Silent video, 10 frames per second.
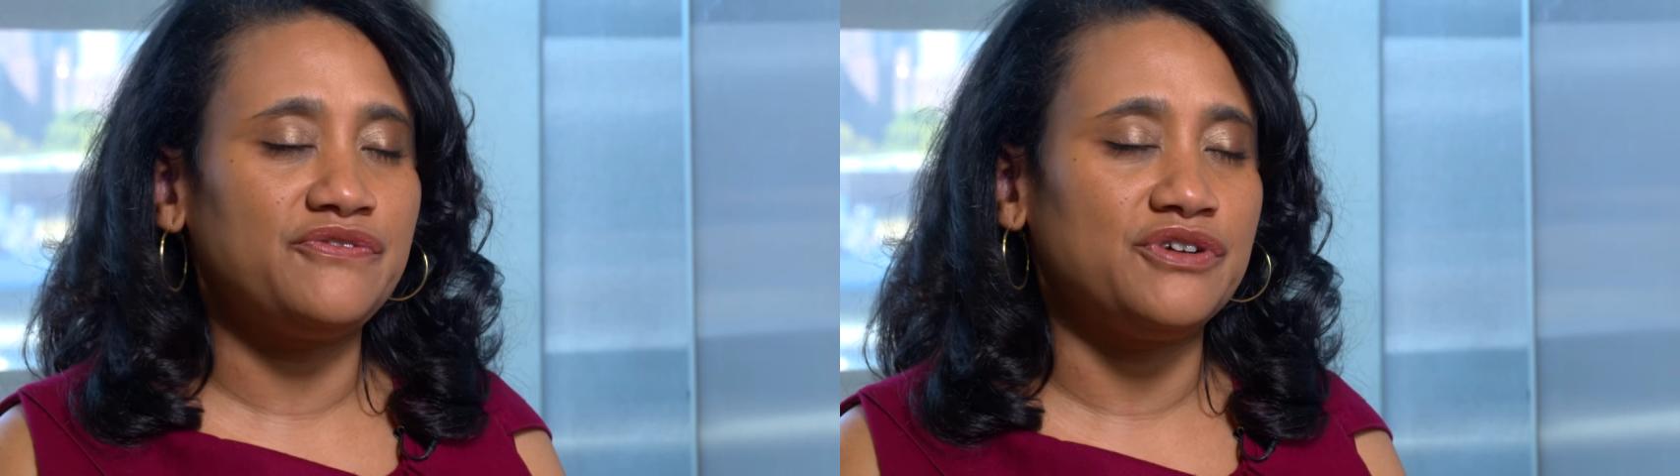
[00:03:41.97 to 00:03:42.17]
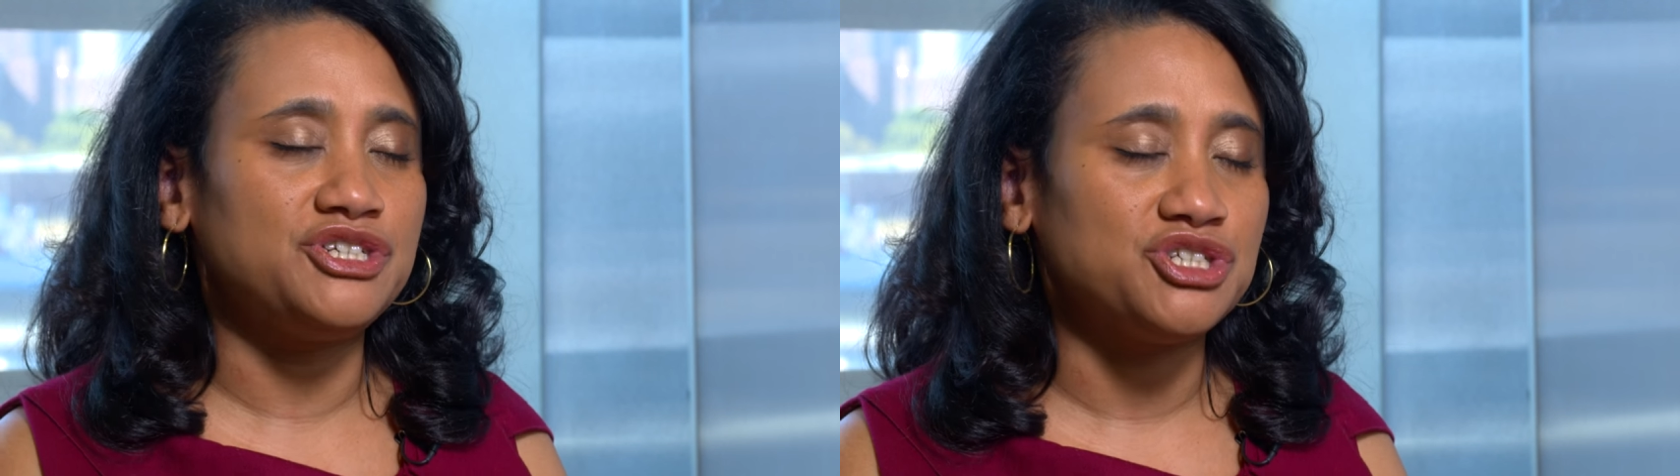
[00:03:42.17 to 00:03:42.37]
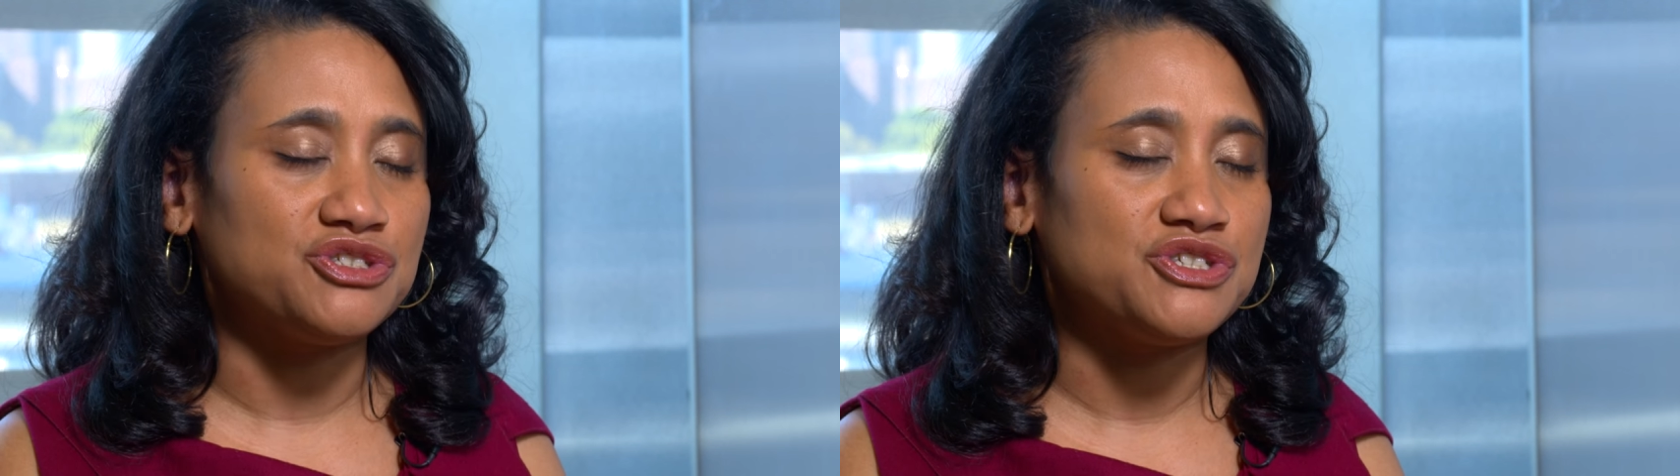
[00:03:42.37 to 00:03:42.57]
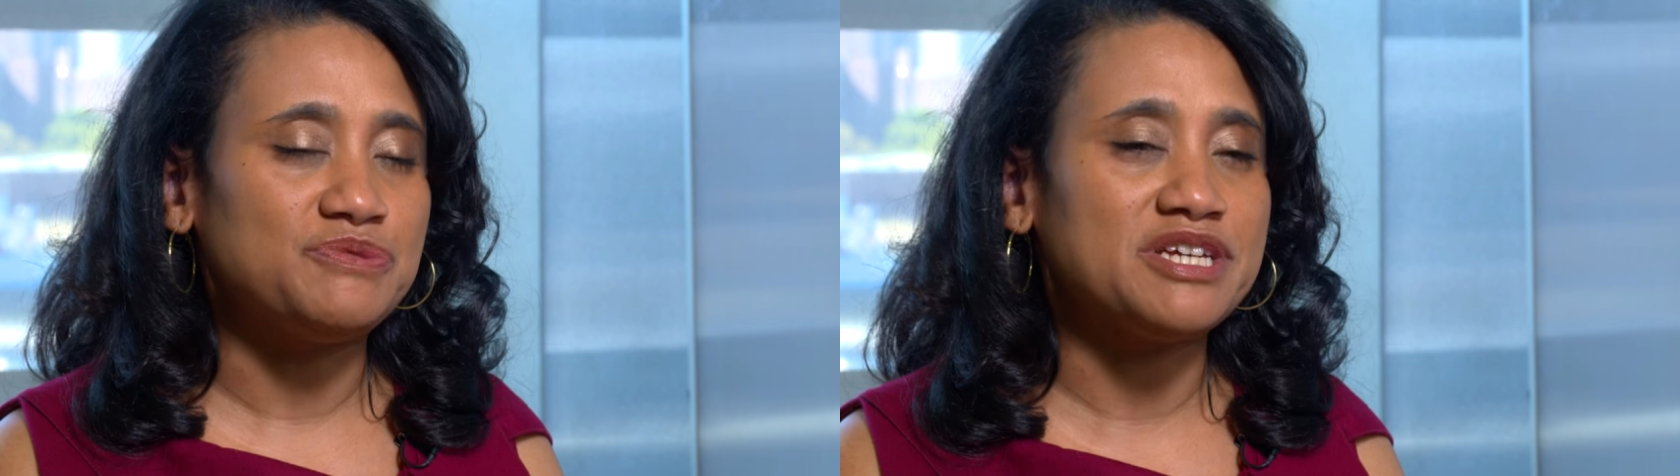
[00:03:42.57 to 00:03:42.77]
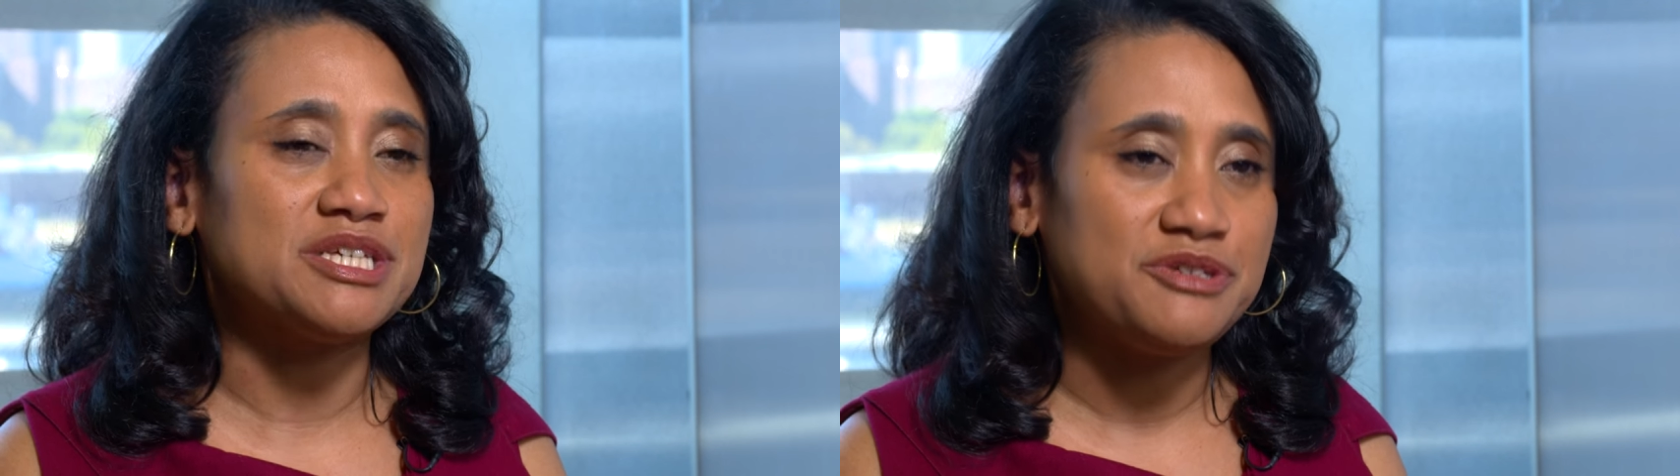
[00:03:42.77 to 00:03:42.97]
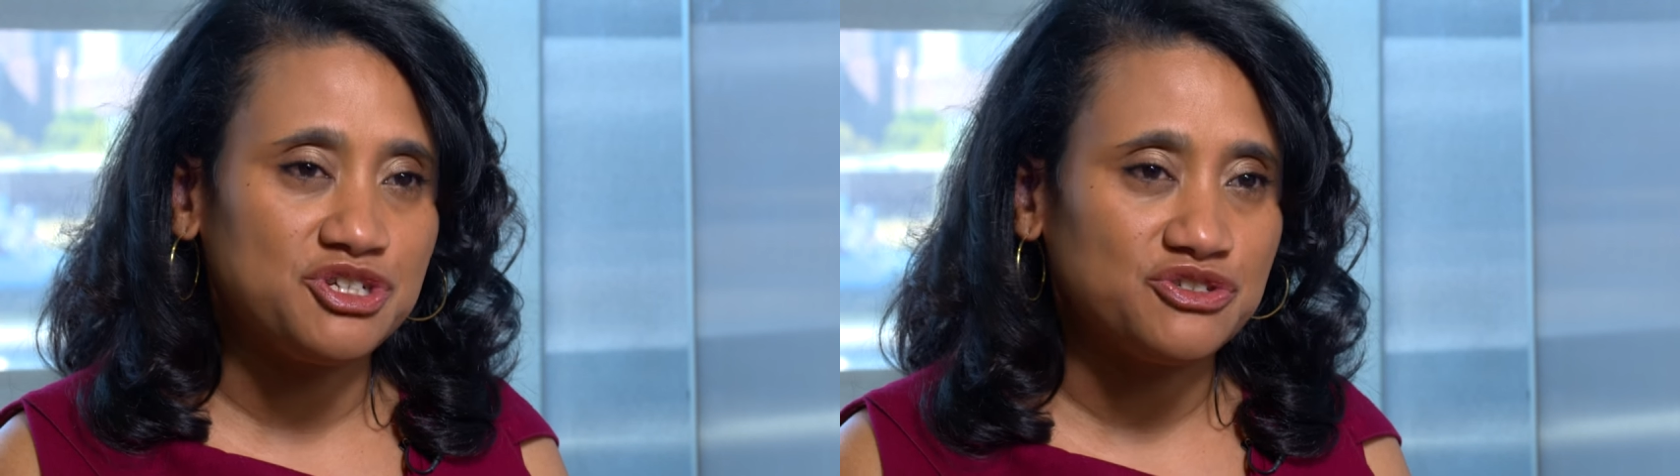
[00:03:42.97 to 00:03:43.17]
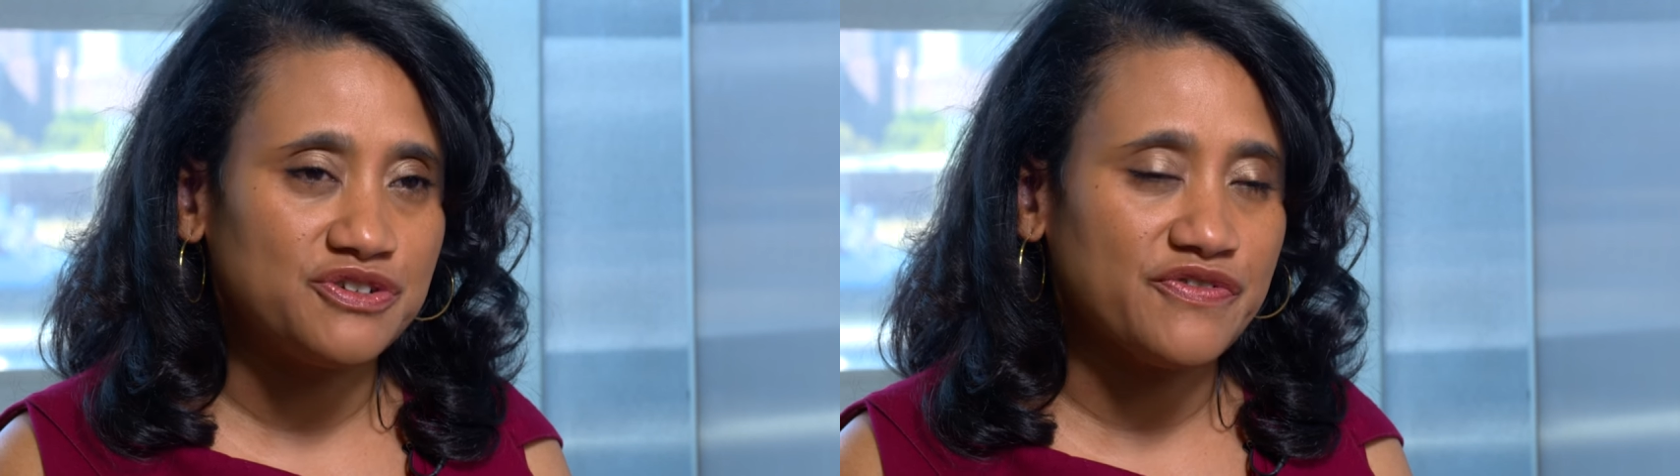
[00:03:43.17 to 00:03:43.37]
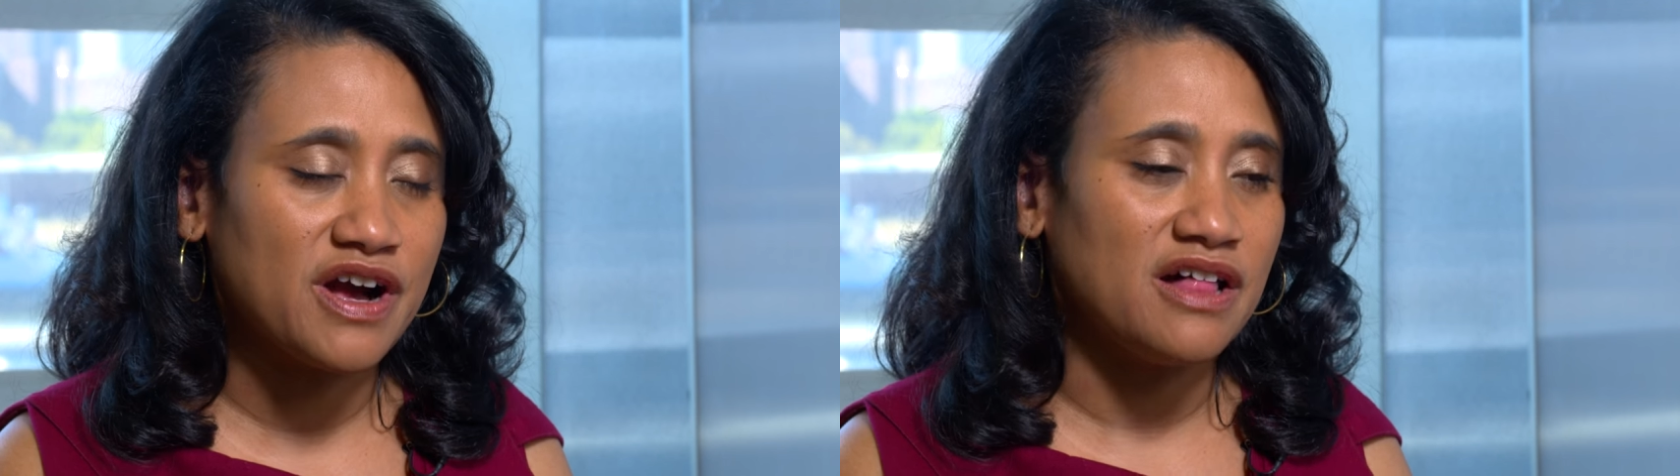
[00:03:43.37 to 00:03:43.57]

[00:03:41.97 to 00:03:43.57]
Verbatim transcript: for children, especially children of